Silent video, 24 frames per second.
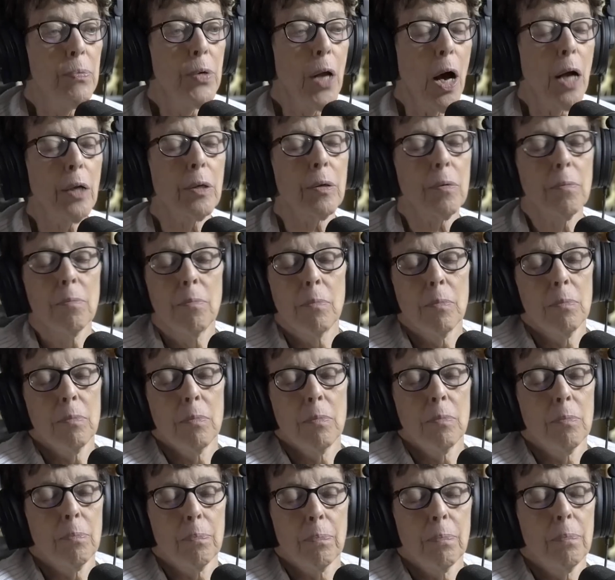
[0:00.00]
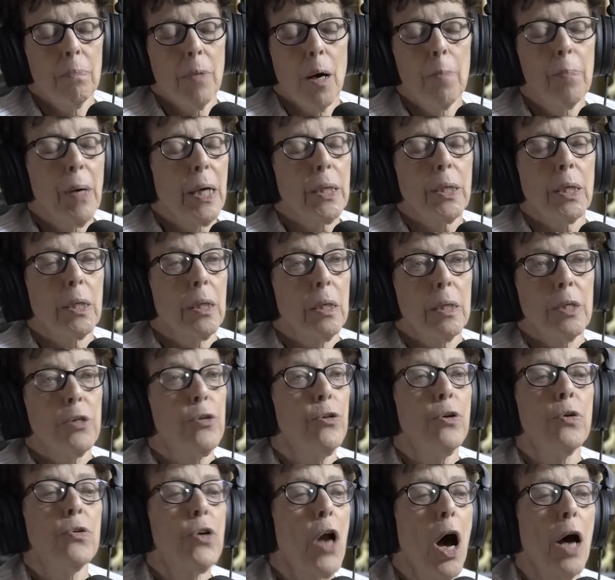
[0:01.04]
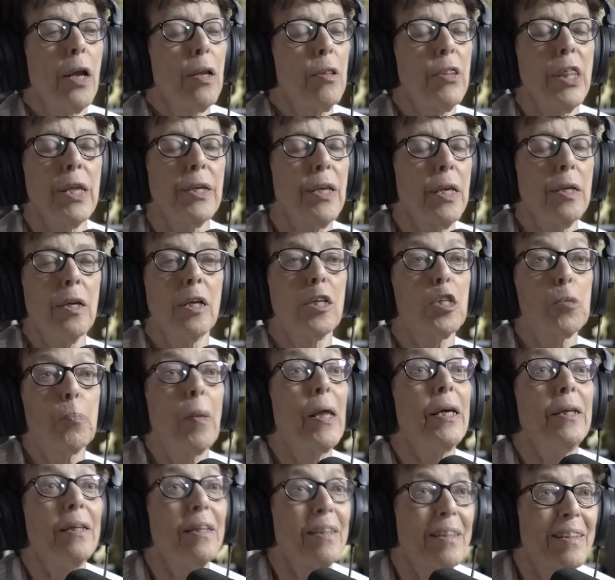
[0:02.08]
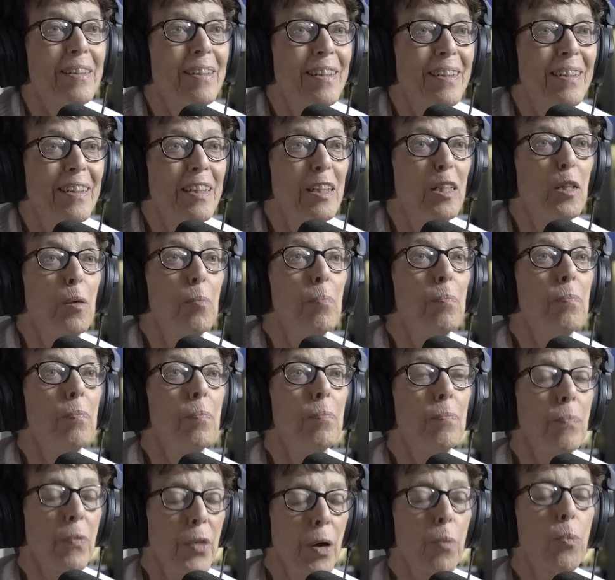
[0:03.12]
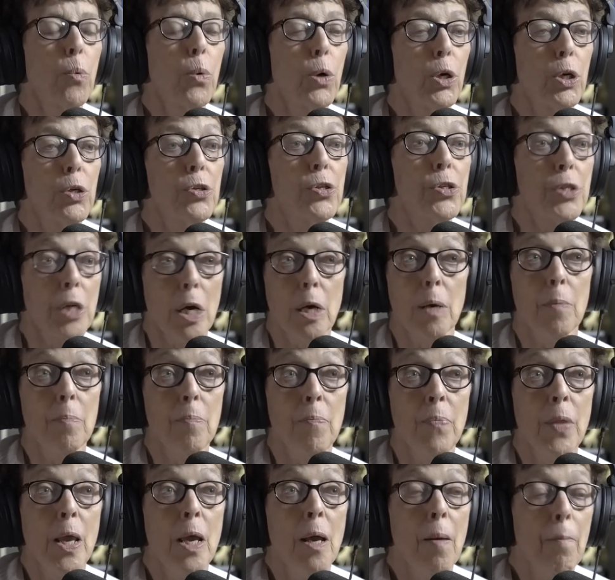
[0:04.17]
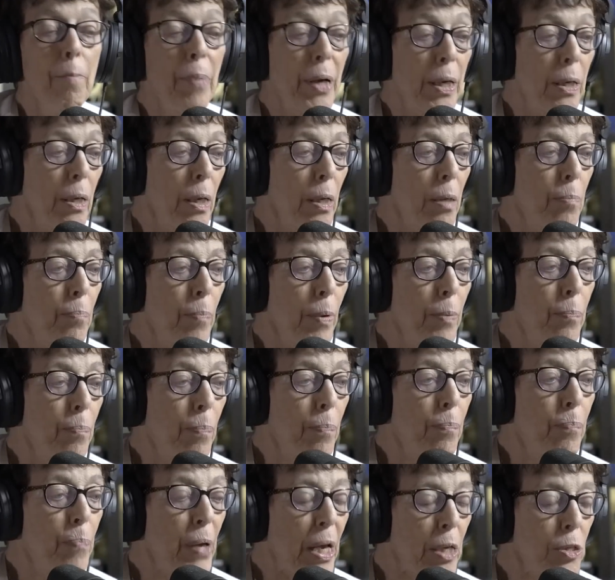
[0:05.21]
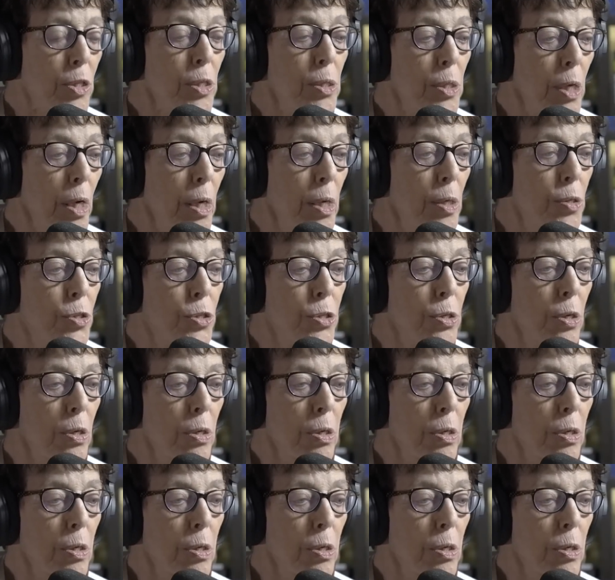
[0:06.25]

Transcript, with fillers: not abundantly. You know, not they didn't explain it. Right. Um, there were some, but pesticides